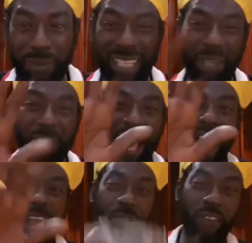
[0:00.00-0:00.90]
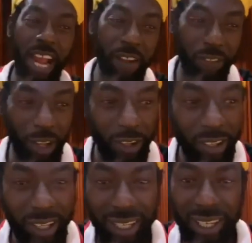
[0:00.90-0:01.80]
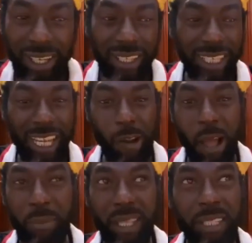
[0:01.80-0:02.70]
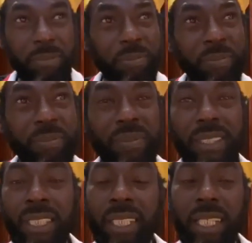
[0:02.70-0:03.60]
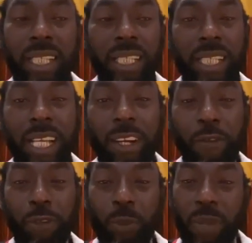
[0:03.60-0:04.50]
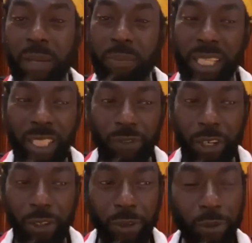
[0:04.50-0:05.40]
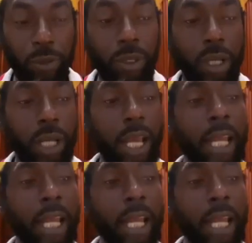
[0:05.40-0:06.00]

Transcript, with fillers: Get familiarized with some of Buju song them and just support. As I say, what we there for do, I just